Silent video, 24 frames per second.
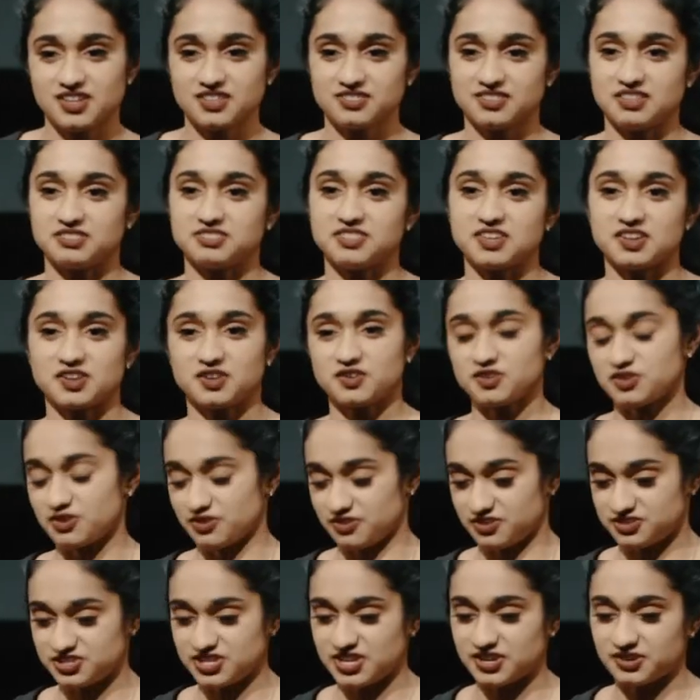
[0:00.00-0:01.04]
They think
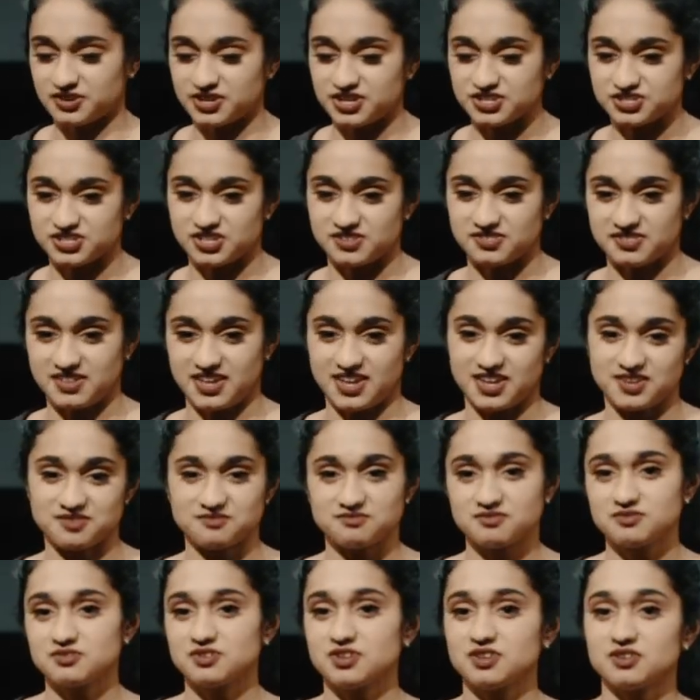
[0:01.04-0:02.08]
you're the generation
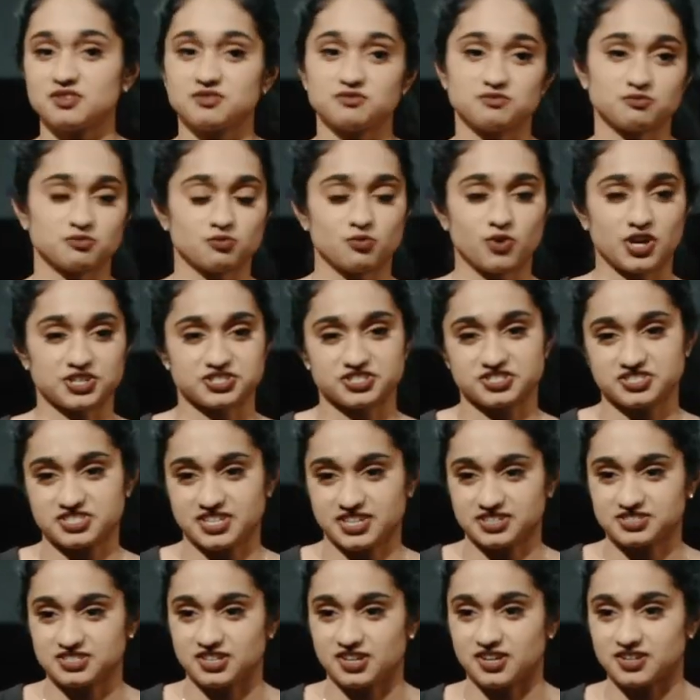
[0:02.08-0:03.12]
that watches
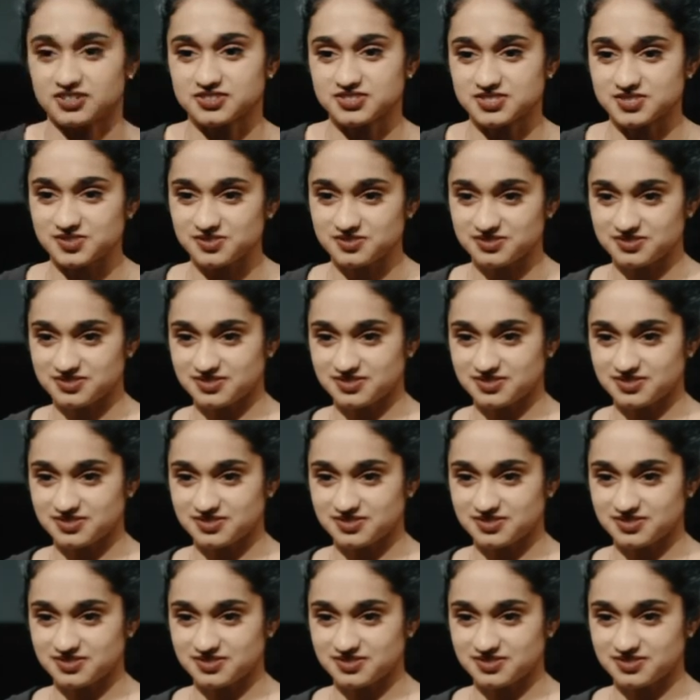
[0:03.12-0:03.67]
TikToks,